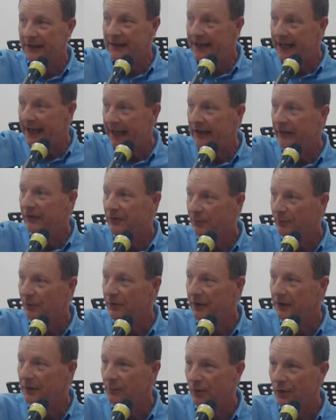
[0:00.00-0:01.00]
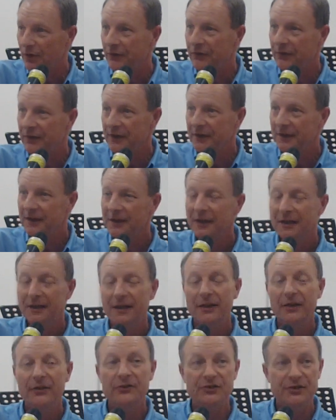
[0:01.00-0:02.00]
get what he wanted.
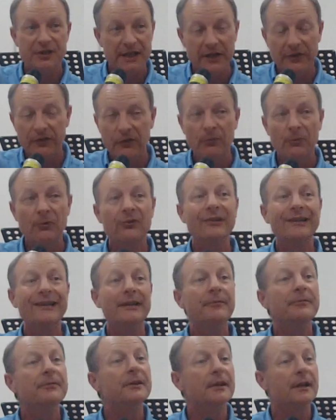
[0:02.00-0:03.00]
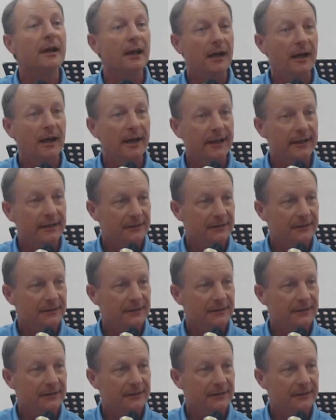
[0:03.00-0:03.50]
Jesus was lifted high.